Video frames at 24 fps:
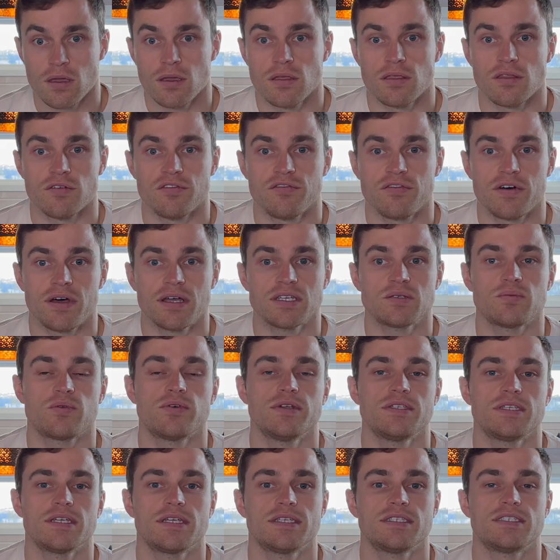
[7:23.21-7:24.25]
The first
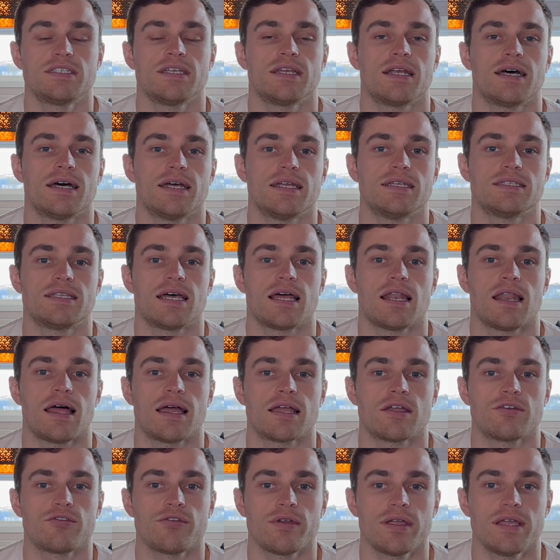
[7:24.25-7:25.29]
point to consider is that, like
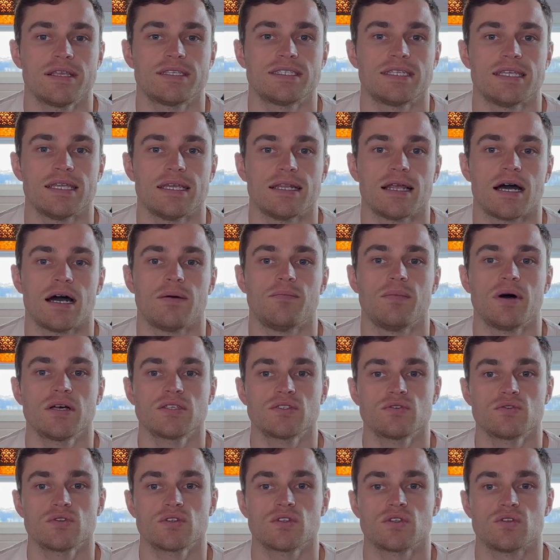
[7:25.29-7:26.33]
creatine, our
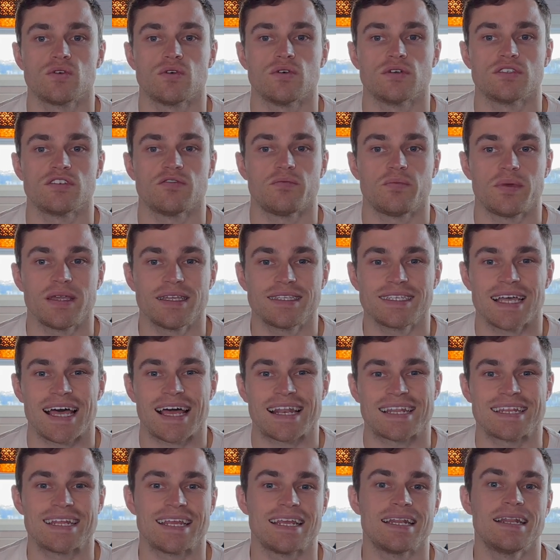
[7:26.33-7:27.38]
muscle stores of
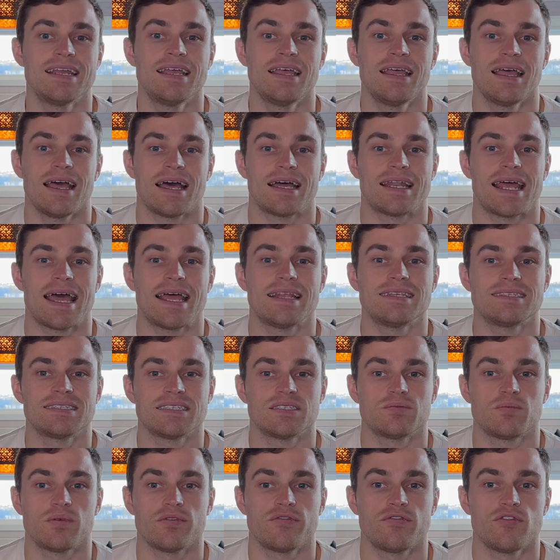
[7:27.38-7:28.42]
beta-alanine, and hence its
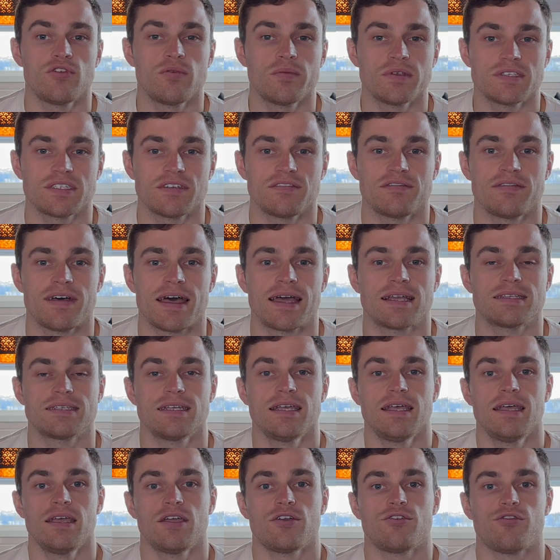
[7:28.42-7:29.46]
performance effect,
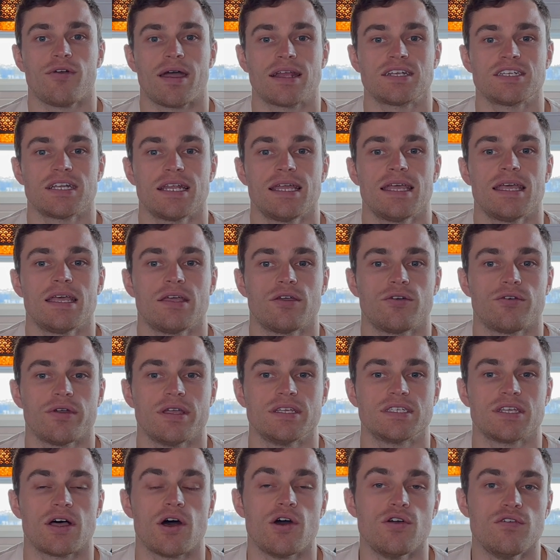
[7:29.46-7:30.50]
gradually
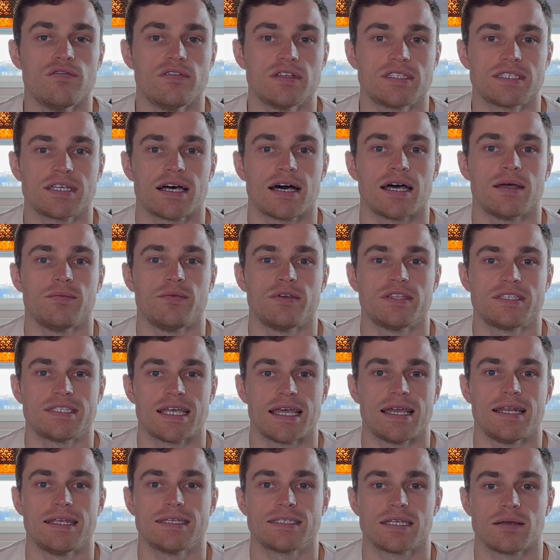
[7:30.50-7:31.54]
increase over time with
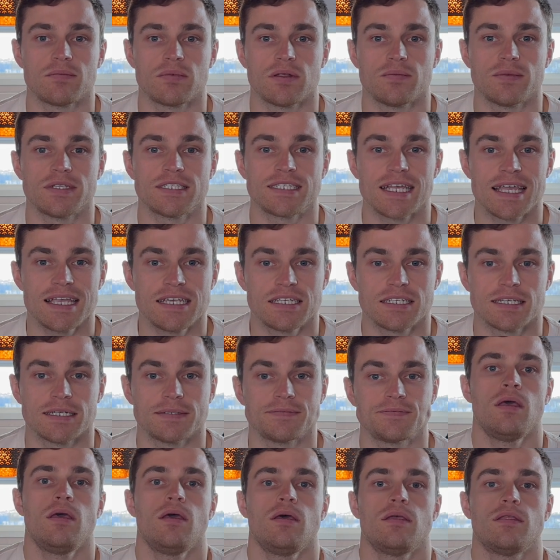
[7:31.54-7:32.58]
daily supplementation.
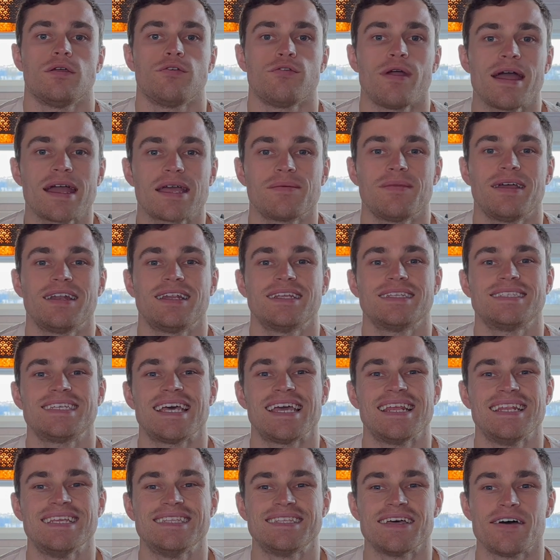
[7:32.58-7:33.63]
The recommended
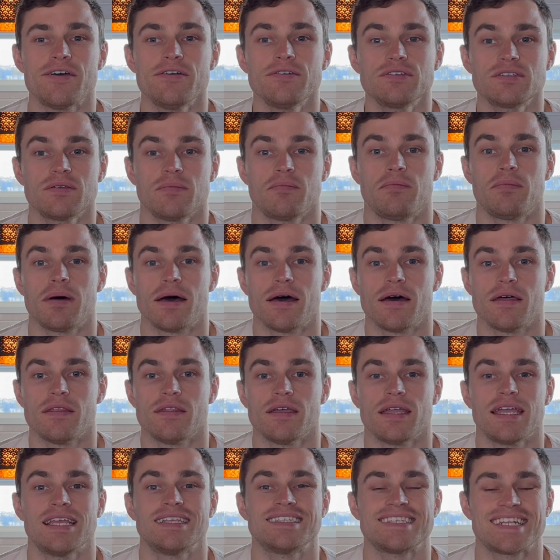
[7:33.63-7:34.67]
daily dose per
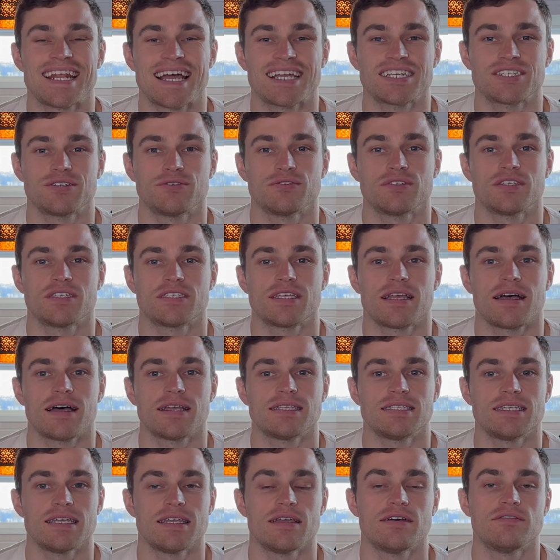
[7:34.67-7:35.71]
the International
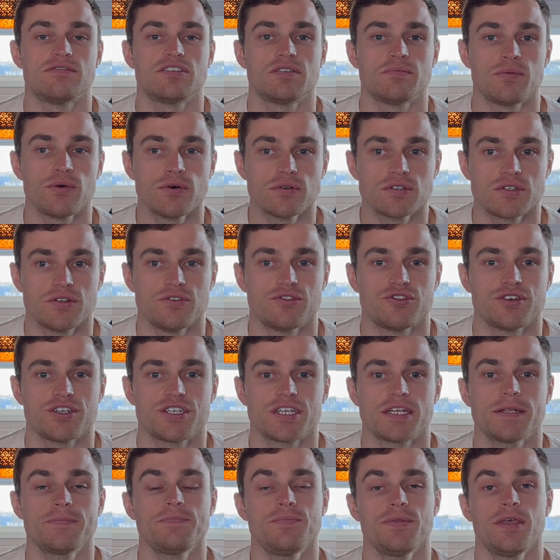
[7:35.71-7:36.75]
Society of Sports
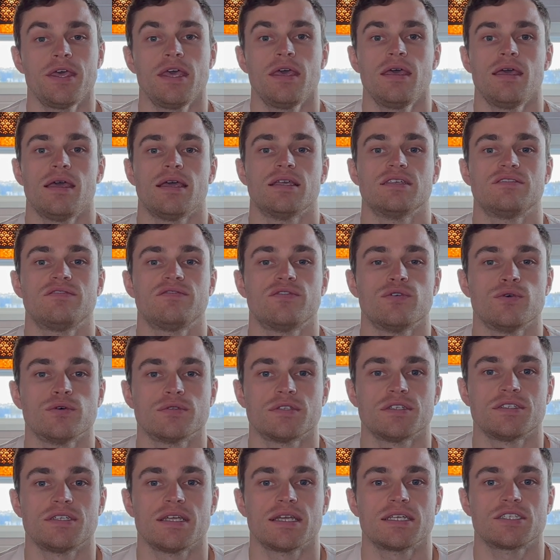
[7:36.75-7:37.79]
Nutrition is 4
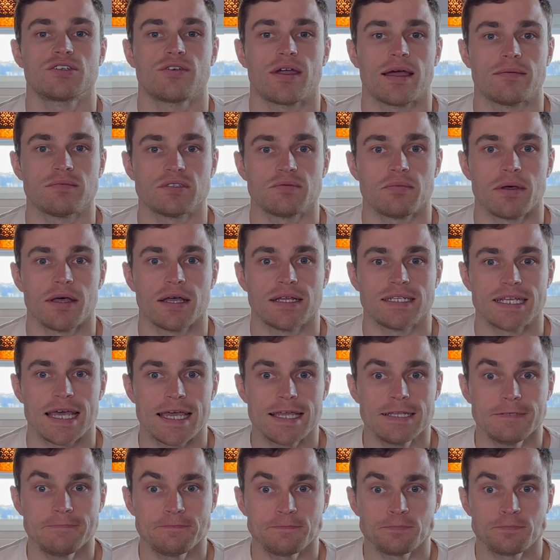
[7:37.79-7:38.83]
to 6 grams per day,